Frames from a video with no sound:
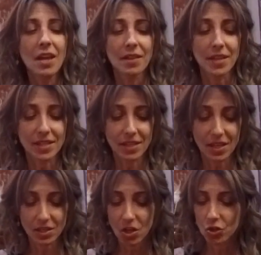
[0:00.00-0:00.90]
This
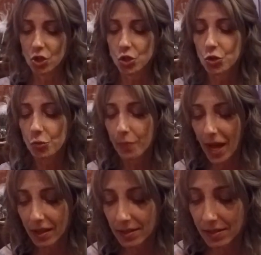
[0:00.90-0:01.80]
is the true
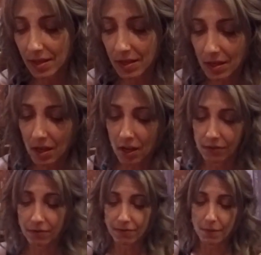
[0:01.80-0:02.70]
balancing of
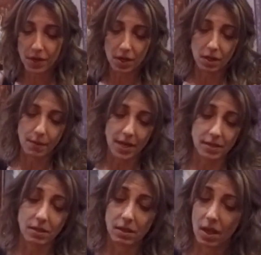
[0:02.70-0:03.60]
the feminine and the
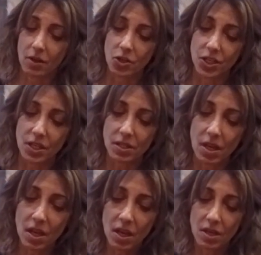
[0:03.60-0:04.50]
masculine energies.
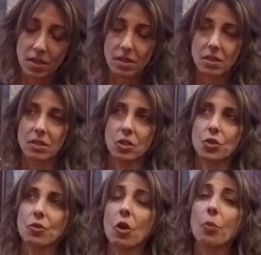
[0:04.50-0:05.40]
This is the
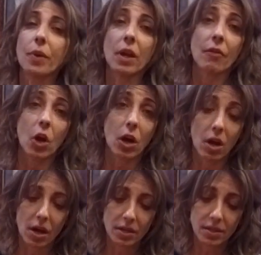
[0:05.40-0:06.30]
true opening of our
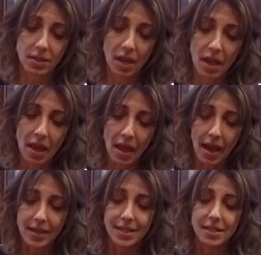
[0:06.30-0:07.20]
hearts
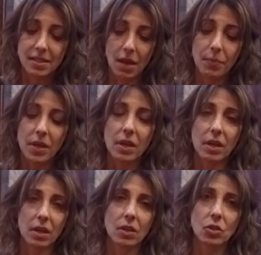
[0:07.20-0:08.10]
and stepping
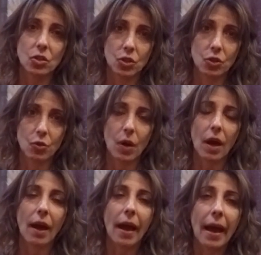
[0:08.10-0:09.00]
into
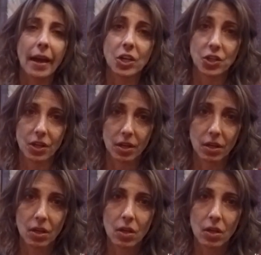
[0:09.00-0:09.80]
action.